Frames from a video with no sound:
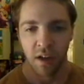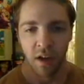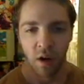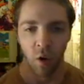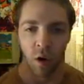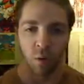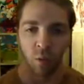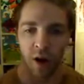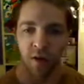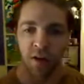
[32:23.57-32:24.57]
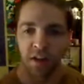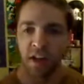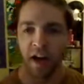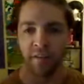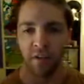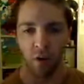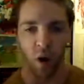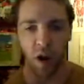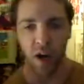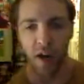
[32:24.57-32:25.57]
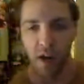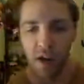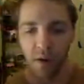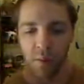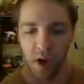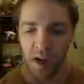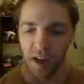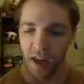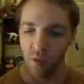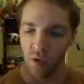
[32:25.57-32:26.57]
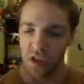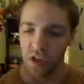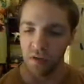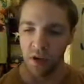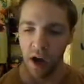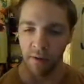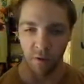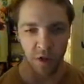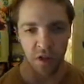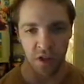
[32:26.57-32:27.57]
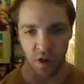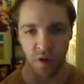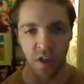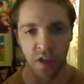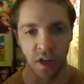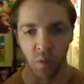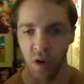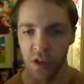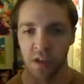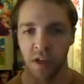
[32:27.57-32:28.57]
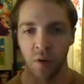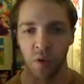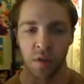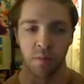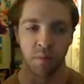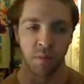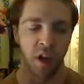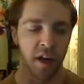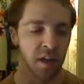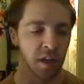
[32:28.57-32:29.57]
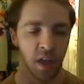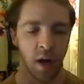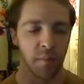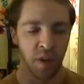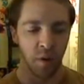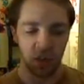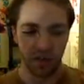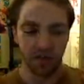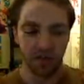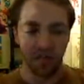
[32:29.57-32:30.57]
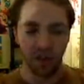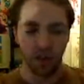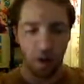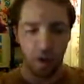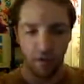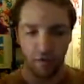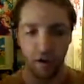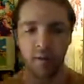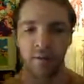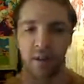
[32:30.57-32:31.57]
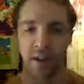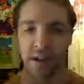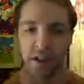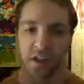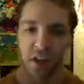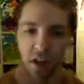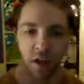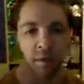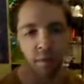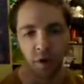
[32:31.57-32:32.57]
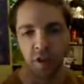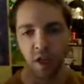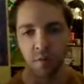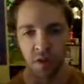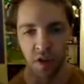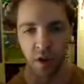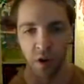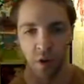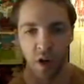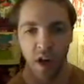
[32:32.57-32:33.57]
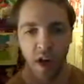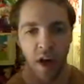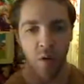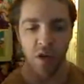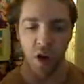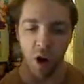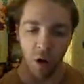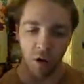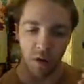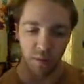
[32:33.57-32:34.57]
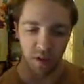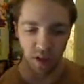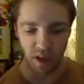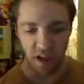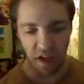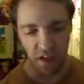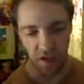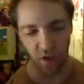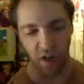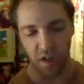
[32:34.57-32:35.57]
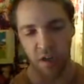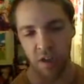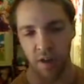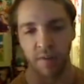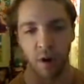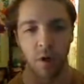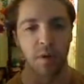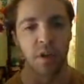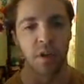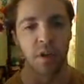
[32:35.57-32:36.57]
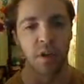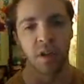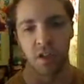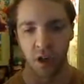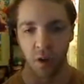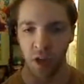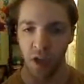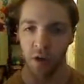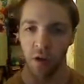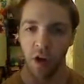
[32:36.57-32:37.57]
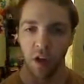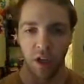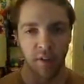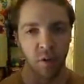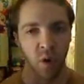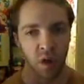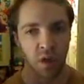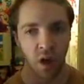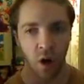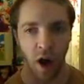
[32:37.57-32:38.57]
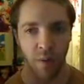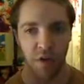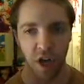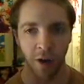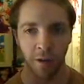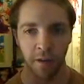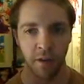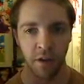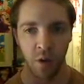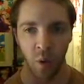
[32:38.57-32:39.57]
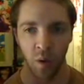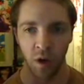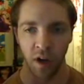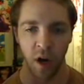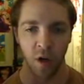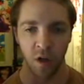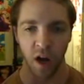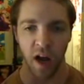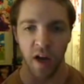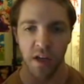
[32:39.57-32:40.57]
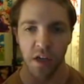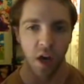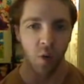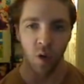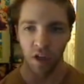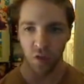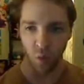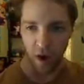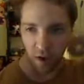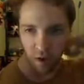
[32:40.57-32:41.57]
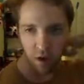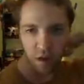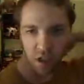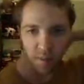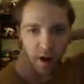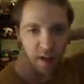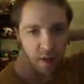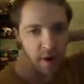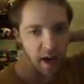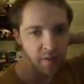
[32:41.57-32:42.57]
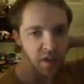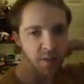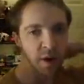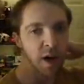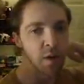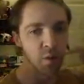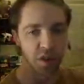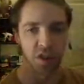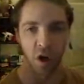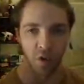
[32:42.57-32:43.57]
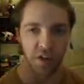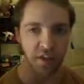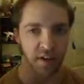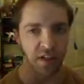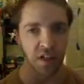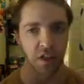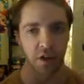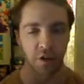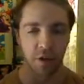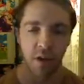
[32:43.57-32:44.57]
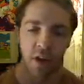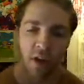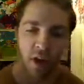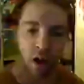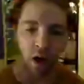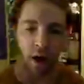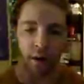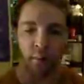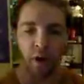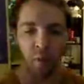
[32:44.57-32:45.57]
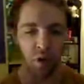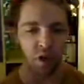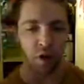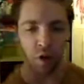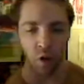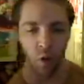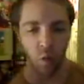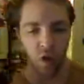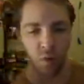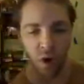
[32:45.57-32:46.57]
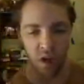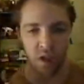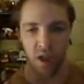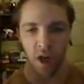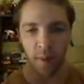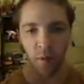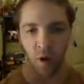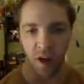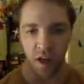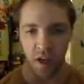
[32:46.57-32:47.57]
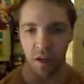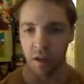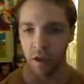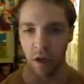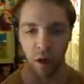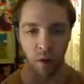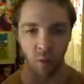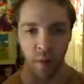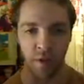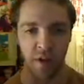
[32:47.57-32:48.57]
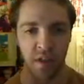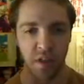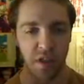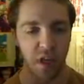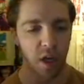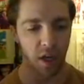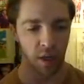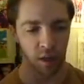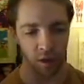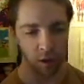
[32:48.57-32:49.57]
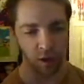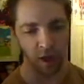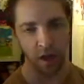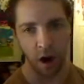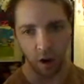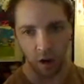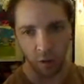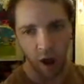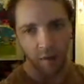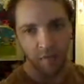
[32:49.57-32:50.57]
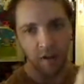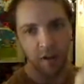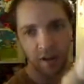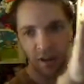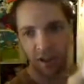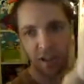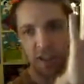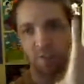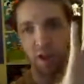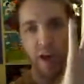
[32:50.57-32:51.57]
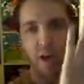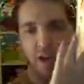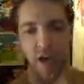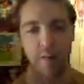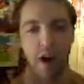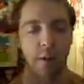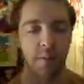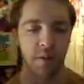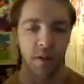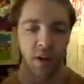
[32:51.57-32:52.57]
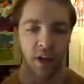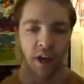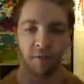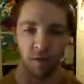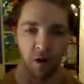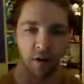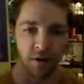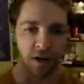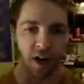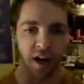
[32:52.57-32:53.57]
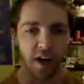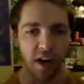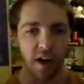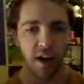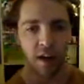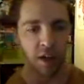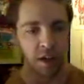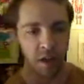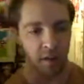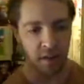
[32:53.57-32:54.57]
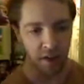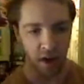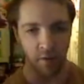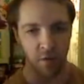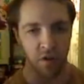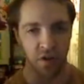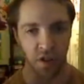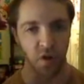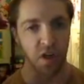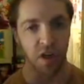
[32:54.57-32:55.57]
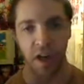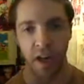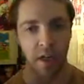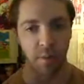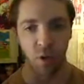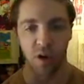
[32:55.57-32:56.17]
Or rather, it did have UI, but it wasn't covering the screen. It wasn't like it wasn't floating in front of your face. There wasn't a huge HUD getting in the way. It was all completely integrated into the environment. So when you if you wanted to know how much health your character has, well, it's right along the back of his spine, which is always facing you. And when you wanted to upgrade your weapons, like a little holographic display came up in front of your guy. Like nothing covered the screen at any point.